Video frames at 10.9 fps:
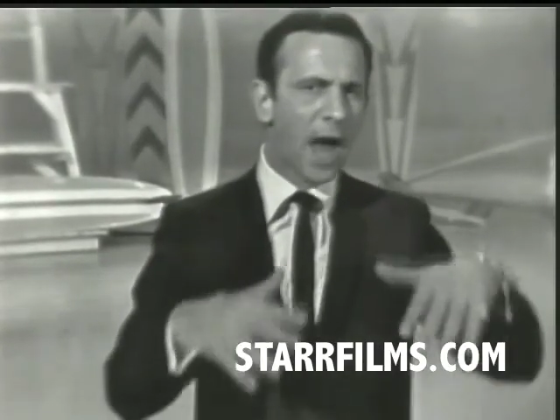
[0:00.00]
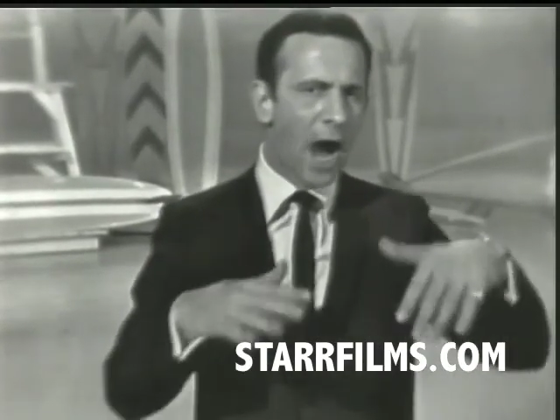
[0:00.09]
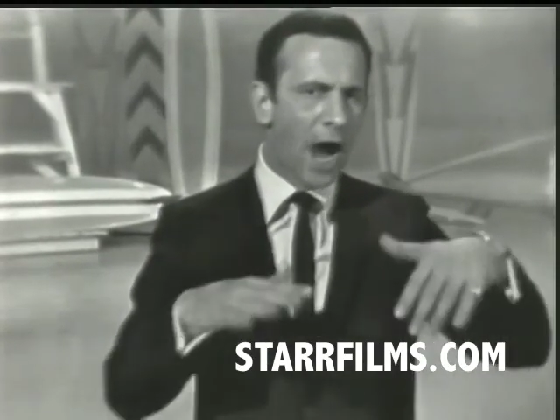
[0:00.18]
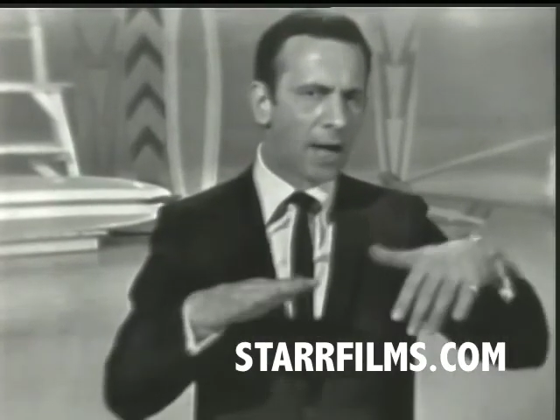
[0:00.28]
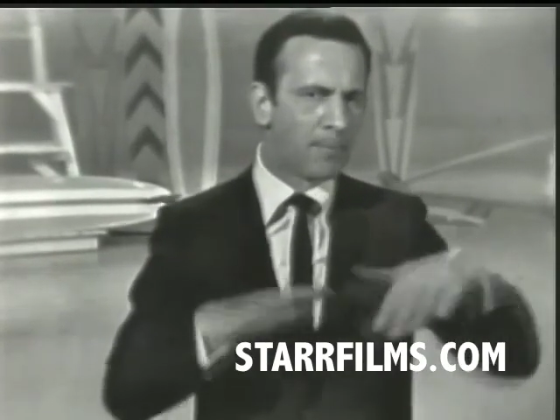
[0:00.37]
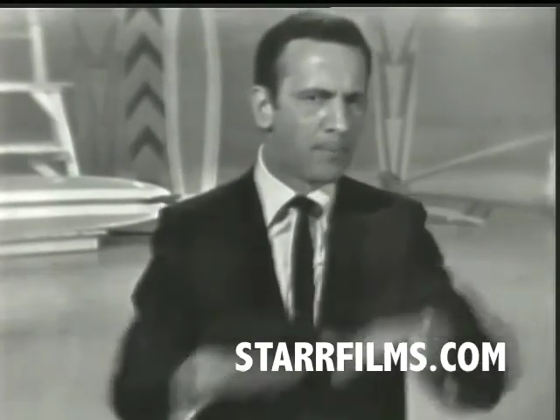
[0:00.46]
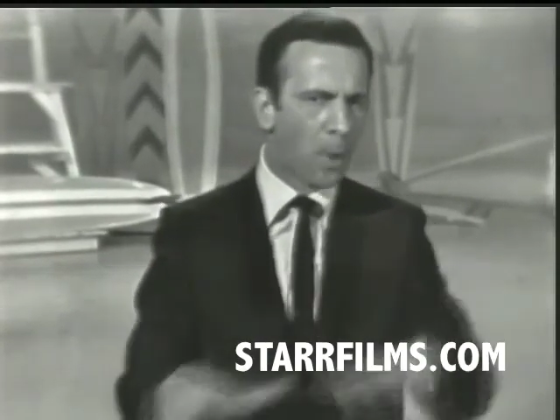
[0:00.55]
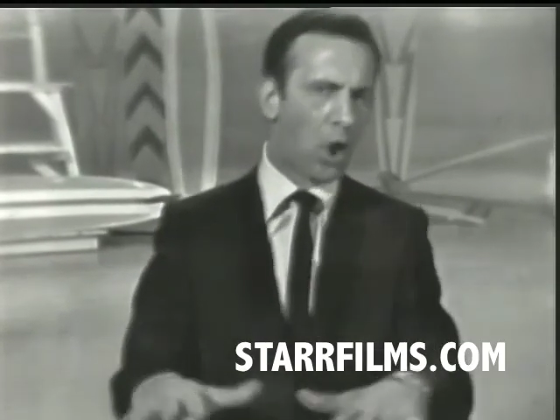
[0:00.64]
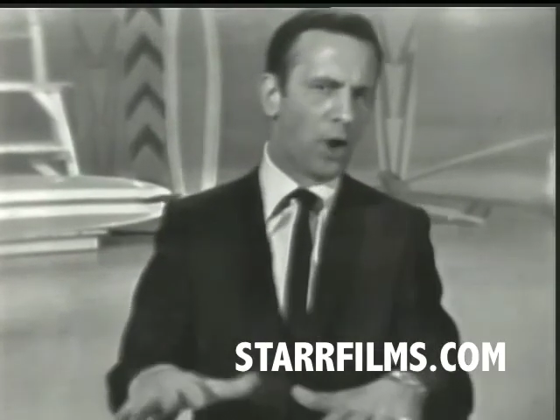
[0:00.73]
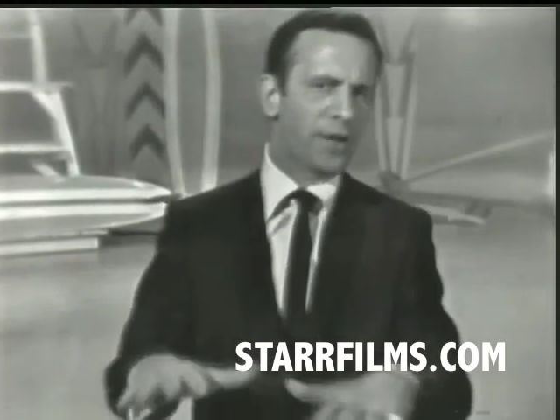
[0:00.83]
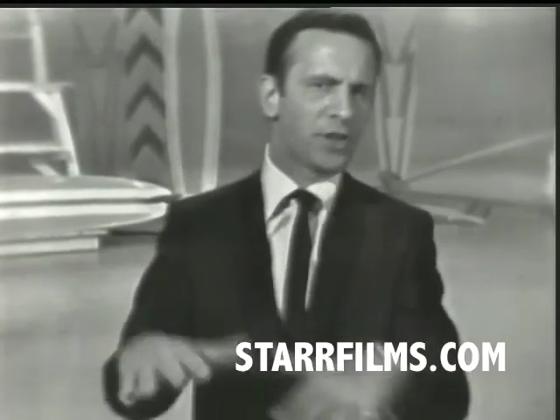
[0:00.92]
on a
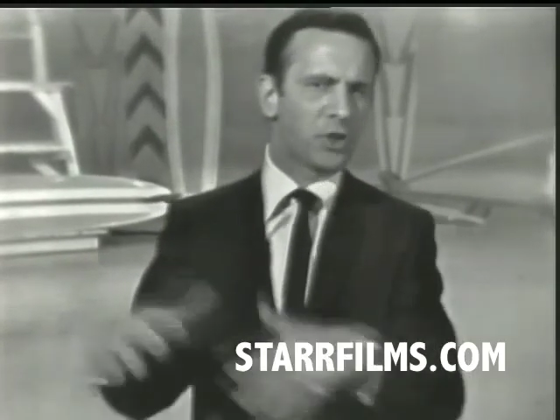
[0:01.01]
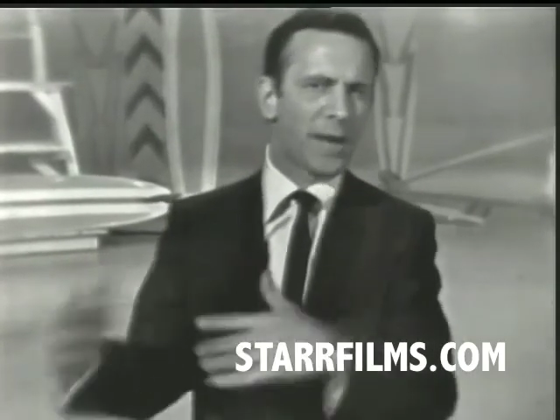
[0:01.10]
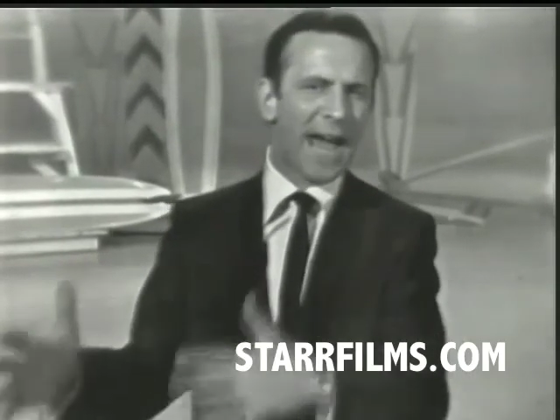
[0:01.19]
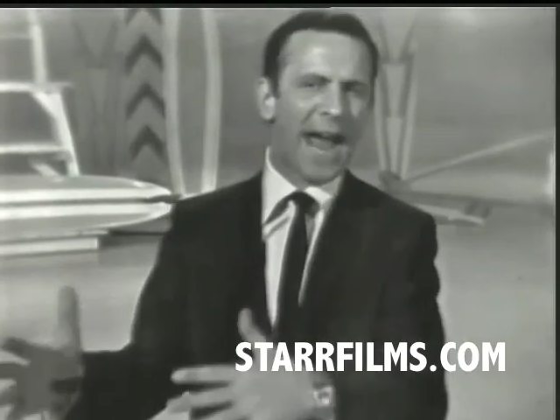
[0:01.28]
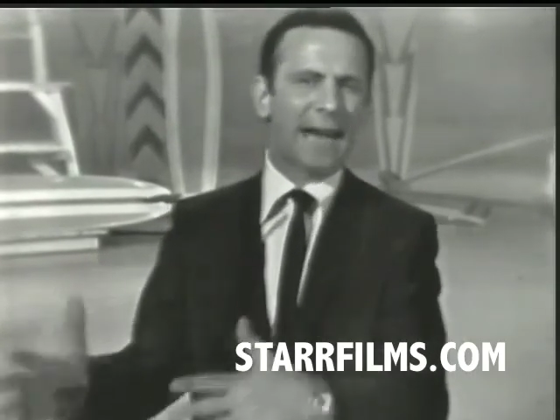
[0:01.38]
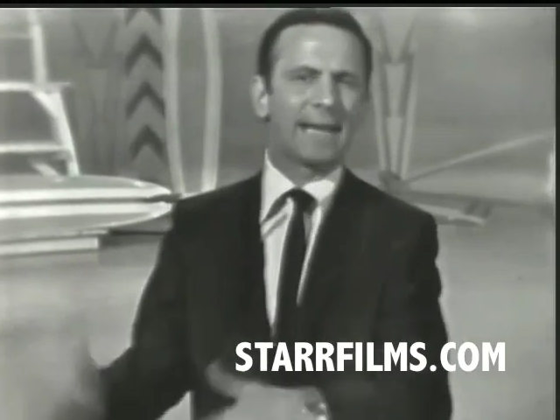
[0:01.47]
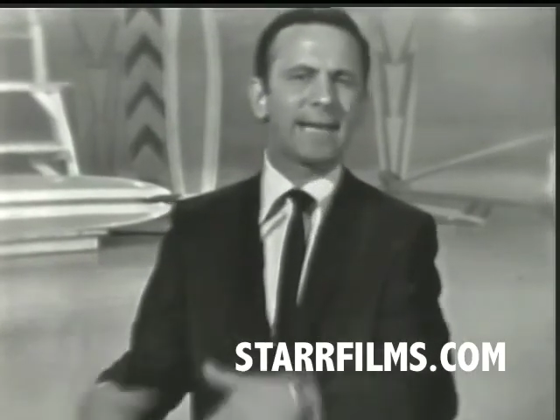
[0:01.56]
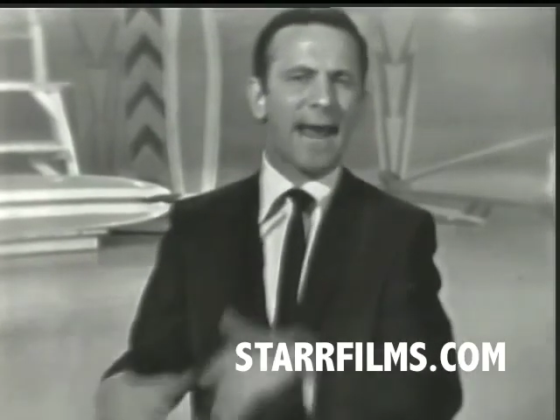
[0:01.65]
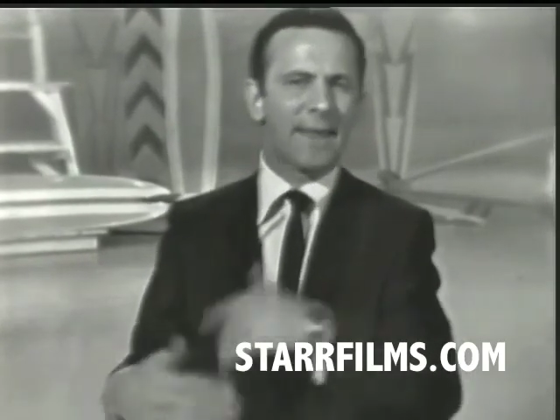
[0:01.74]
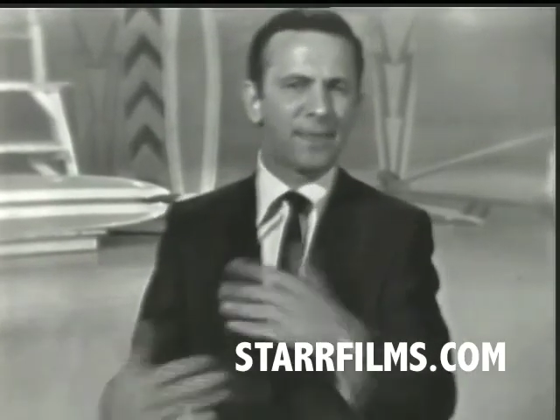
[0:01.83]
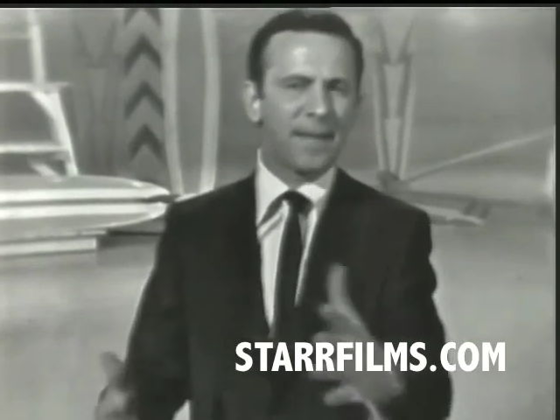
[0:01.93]
board to an island
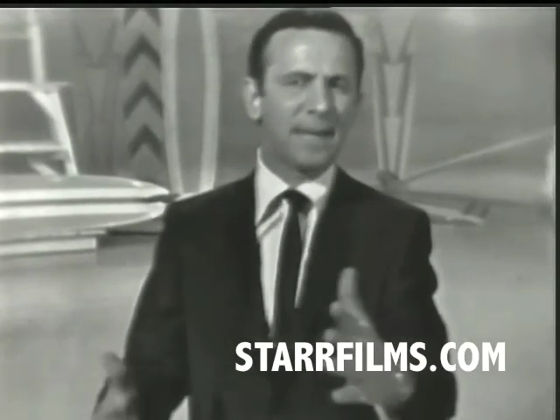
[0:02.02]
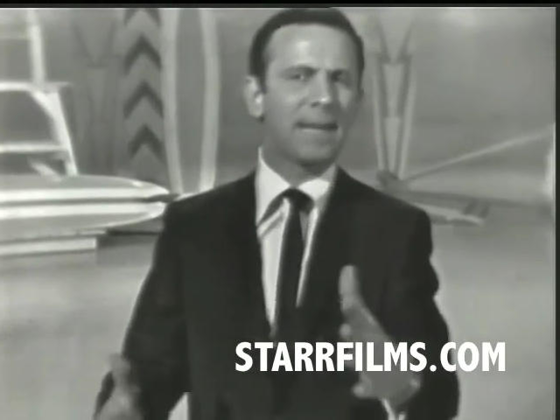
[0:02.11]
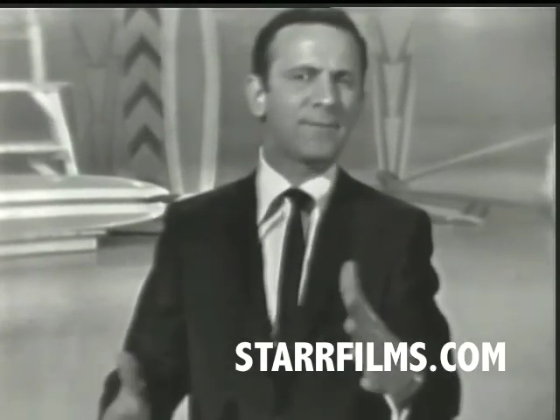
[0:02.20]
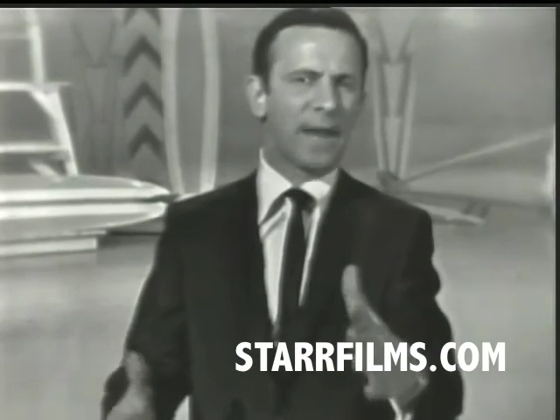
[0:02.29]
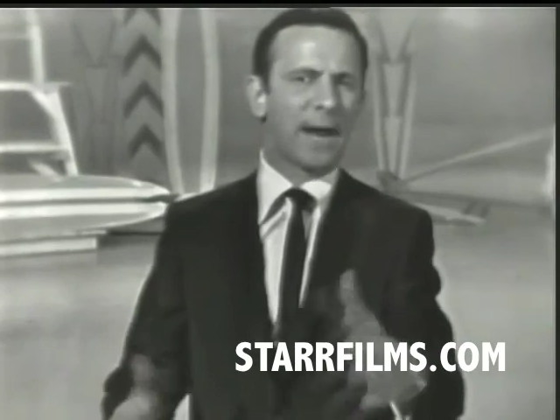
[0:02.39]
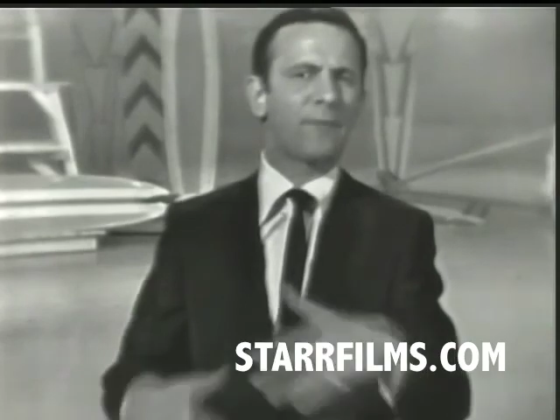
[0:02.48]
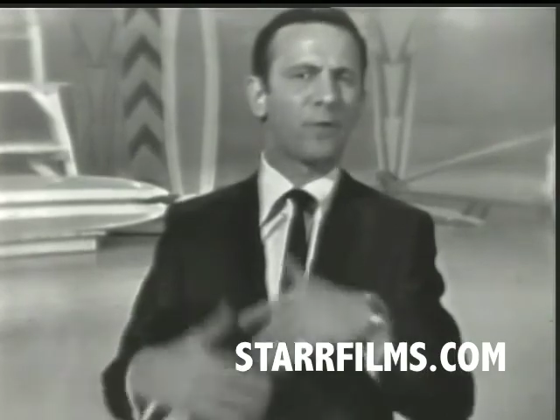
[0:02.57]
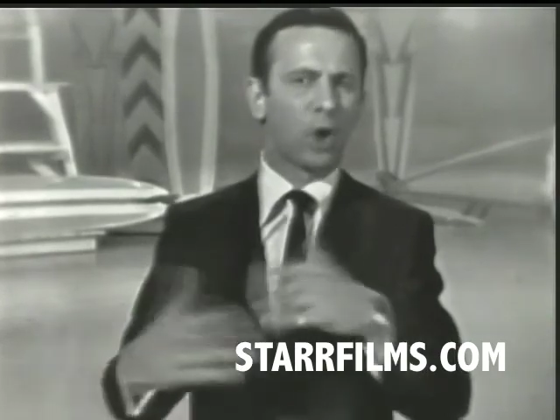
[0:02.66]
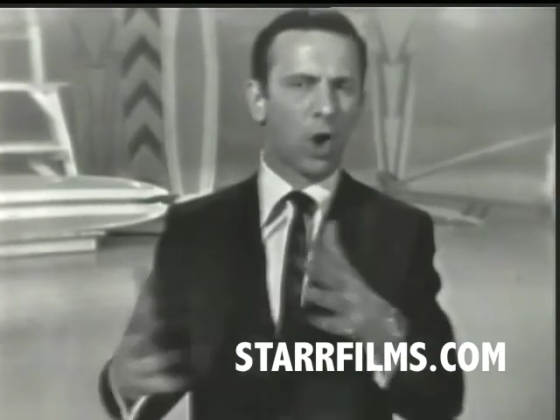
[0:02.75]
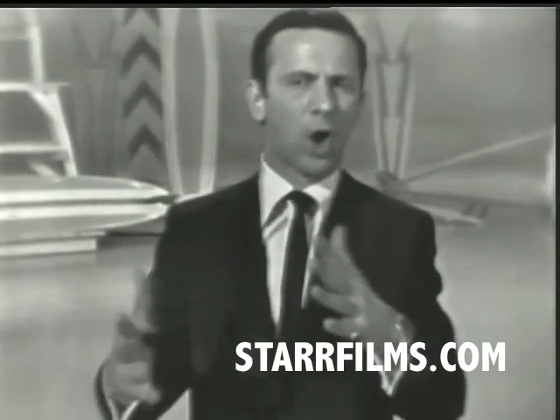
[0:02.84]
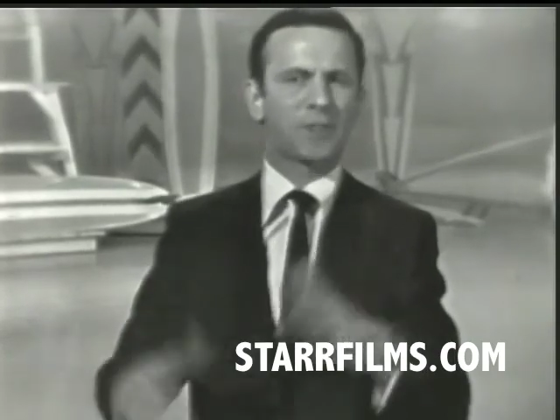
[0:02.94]
and lived there for
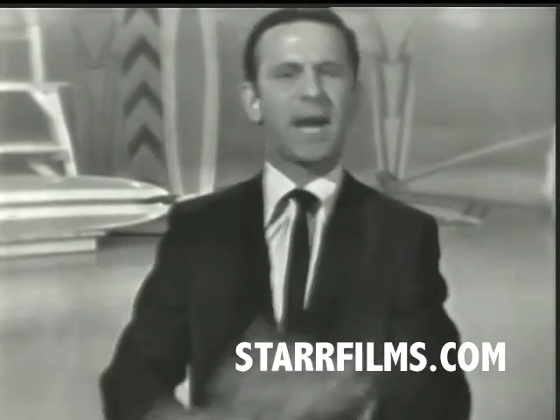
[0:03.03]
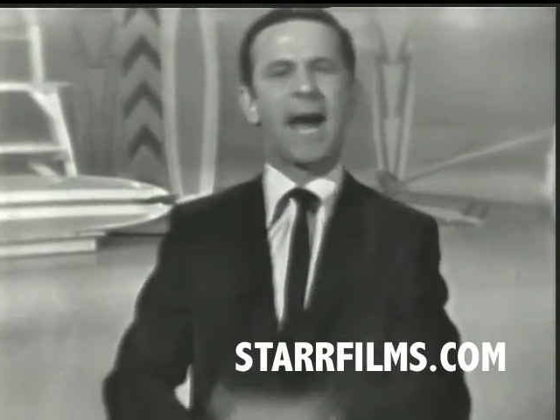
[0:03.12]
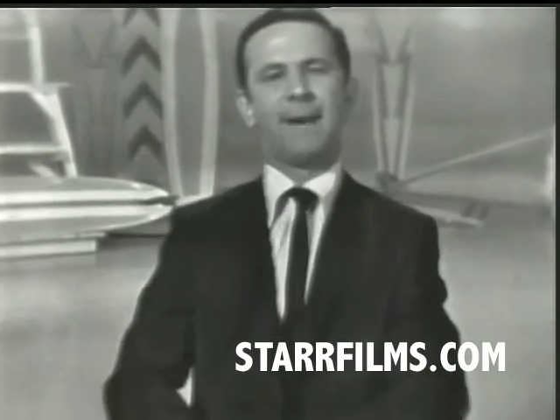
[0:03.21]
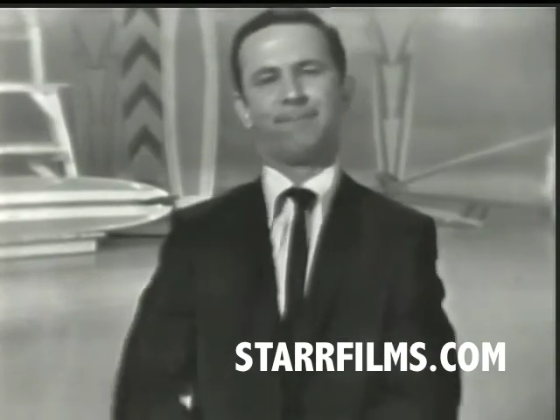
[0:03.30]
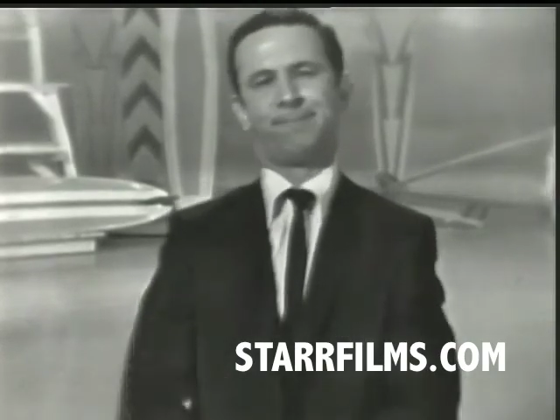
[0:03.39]
a long time.